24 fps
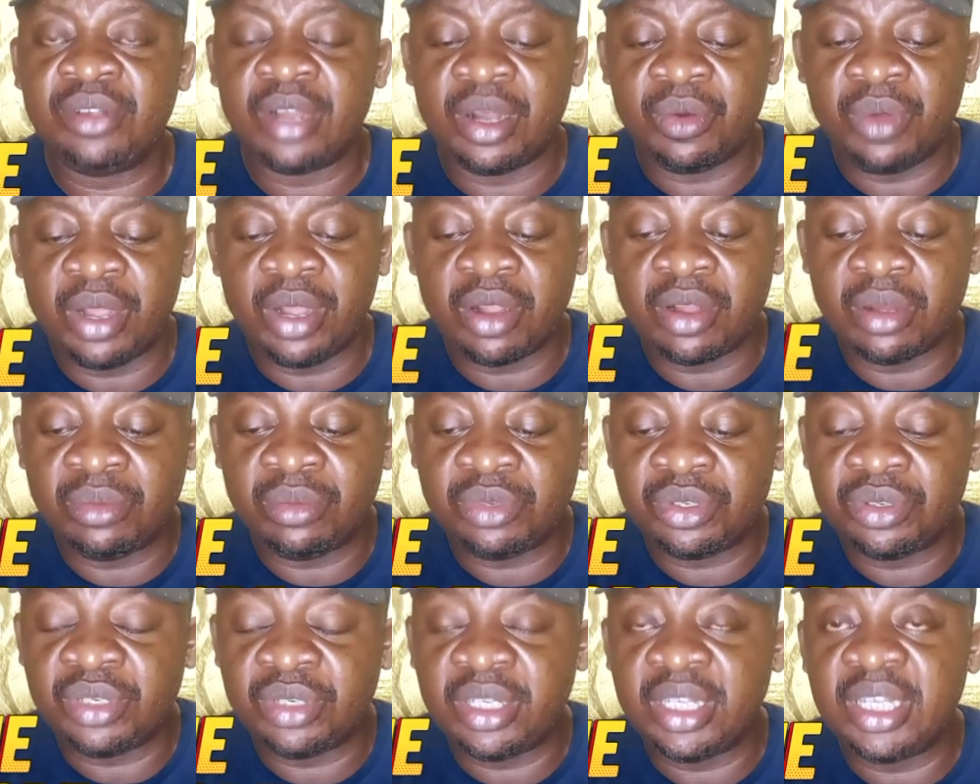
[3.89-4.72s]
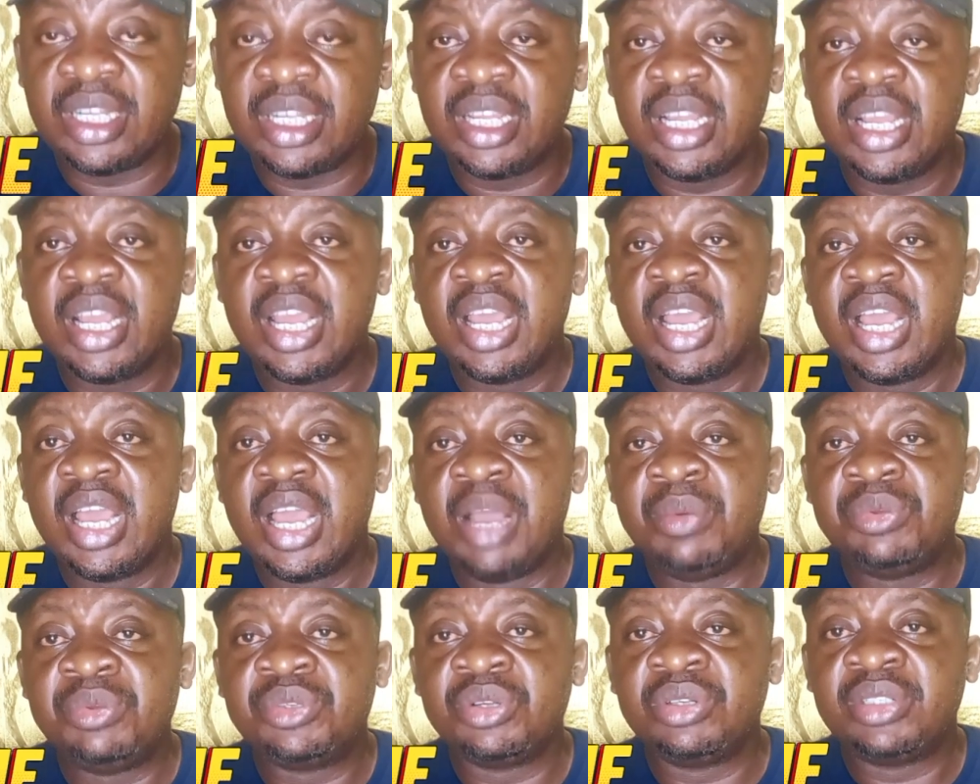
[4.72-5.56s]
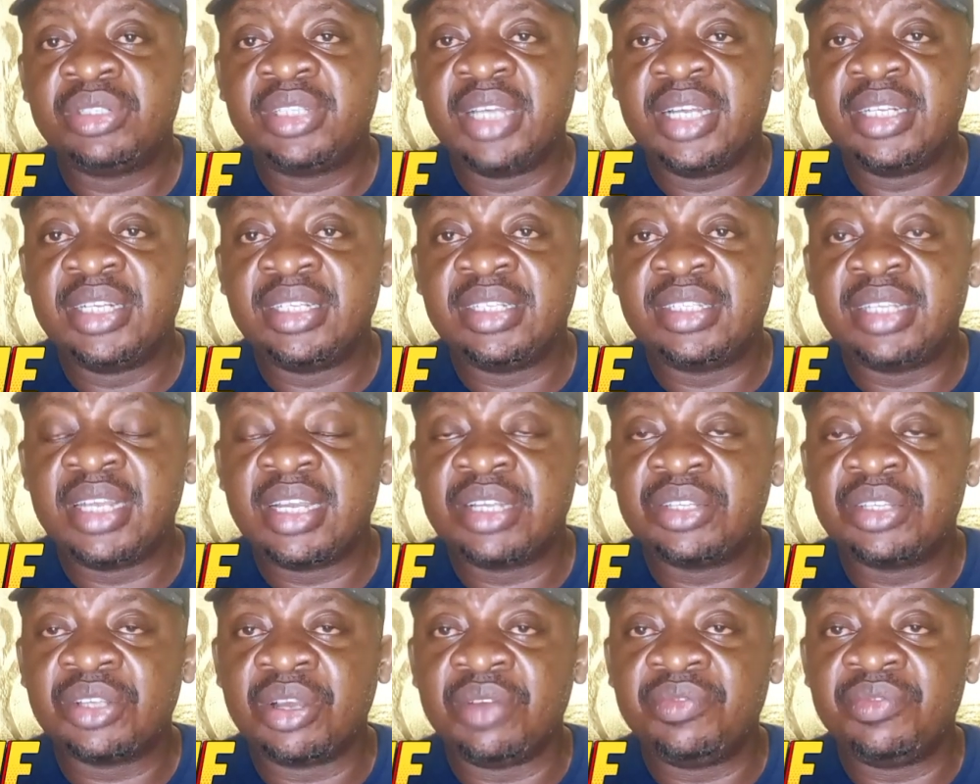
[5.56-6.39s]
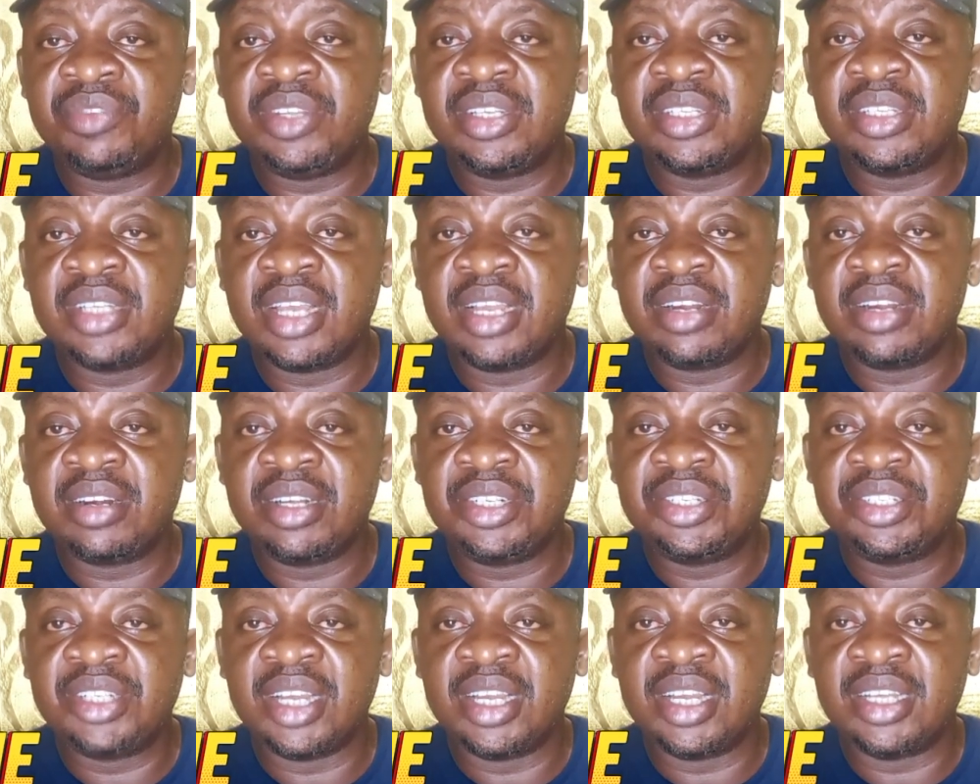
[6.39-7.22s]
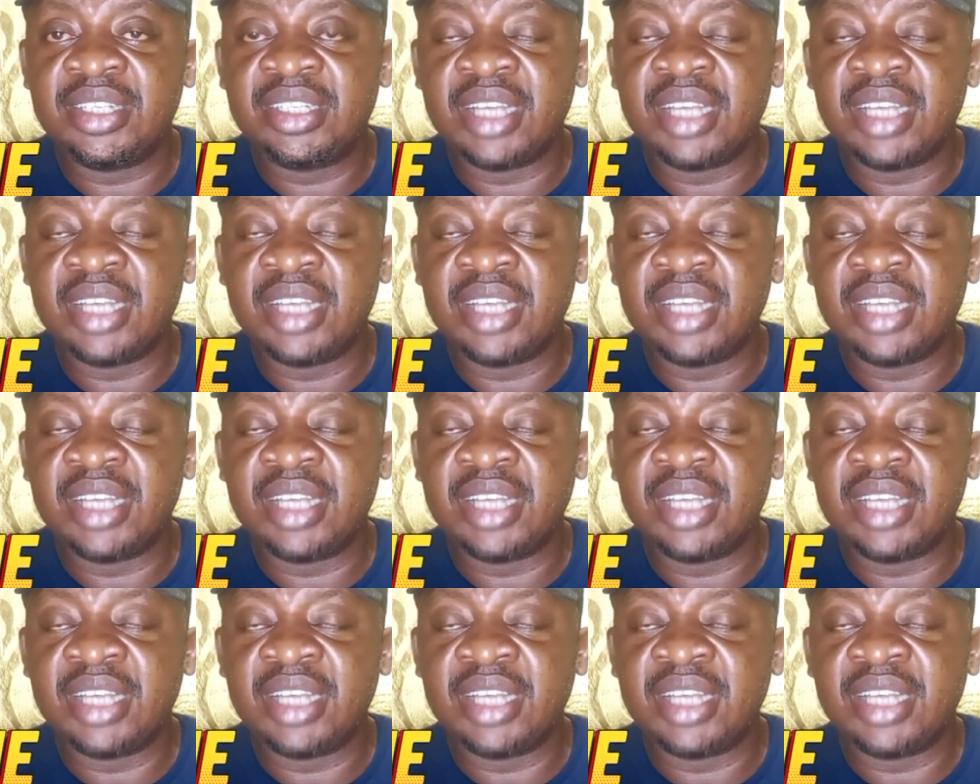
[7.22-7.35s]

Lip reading: You are welcome to the episode 36 of this great